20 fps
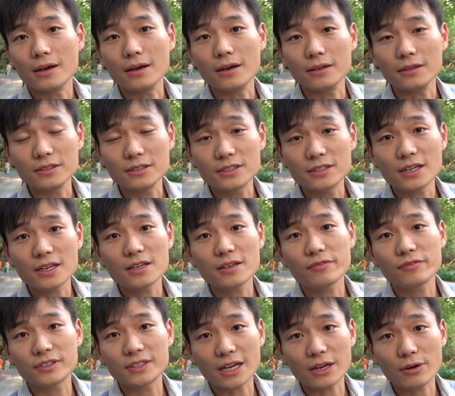uh, instead
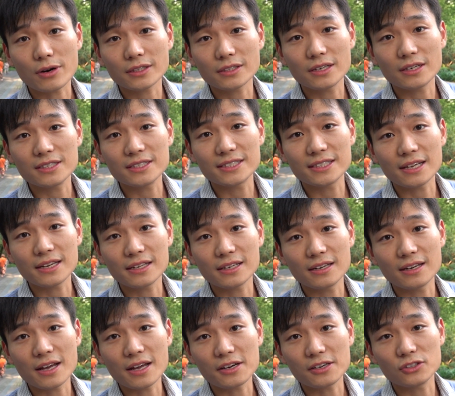of directly
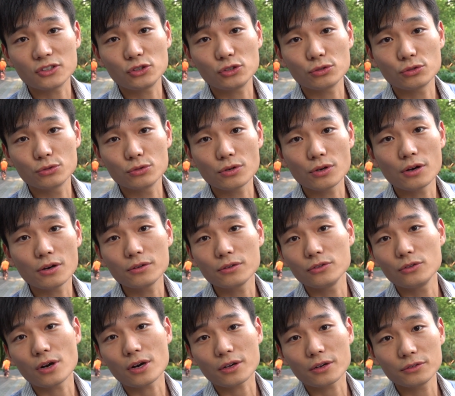sending letters to Google,
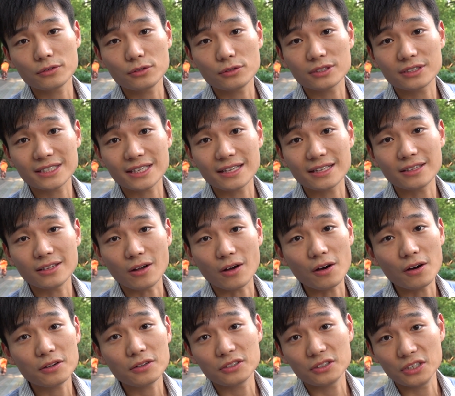you are going to send
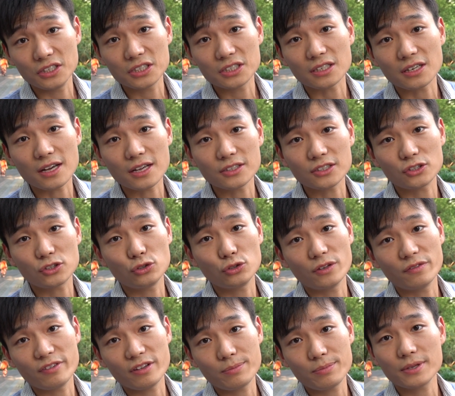all these letters to
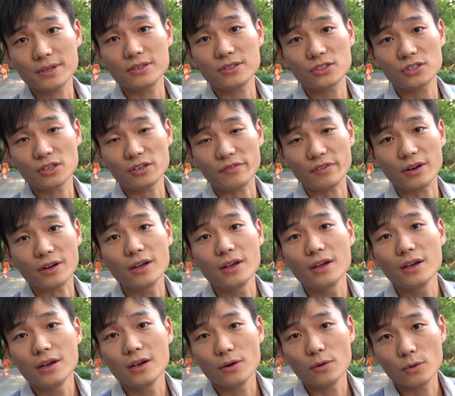the VPN server.
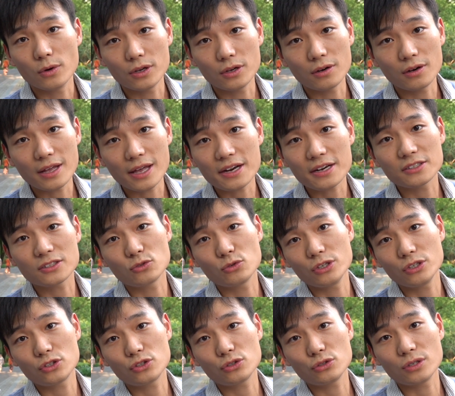When your letters
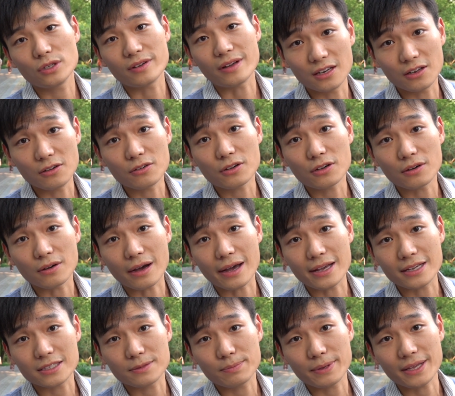reach to the local
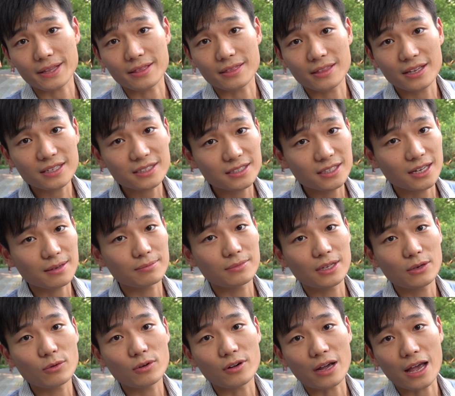ISP, this time
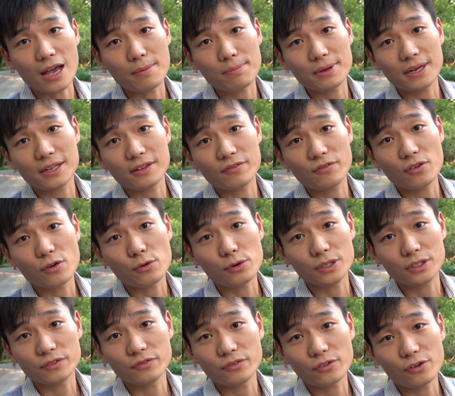they will happily
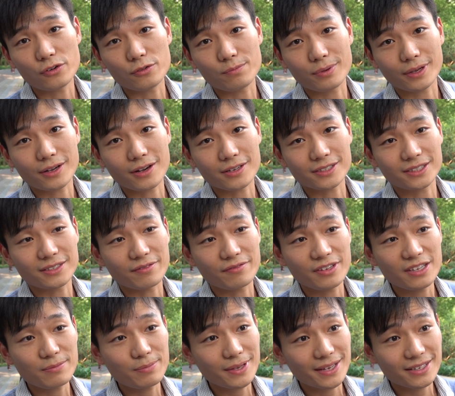forward for you because the
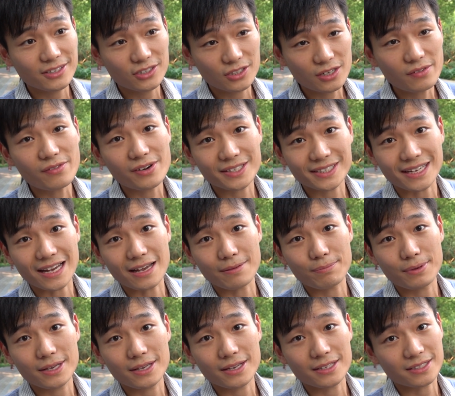VPN server's
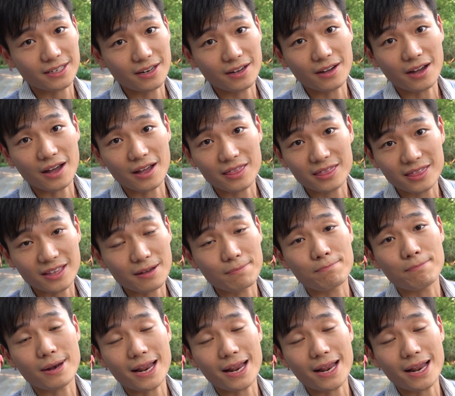IP is not on that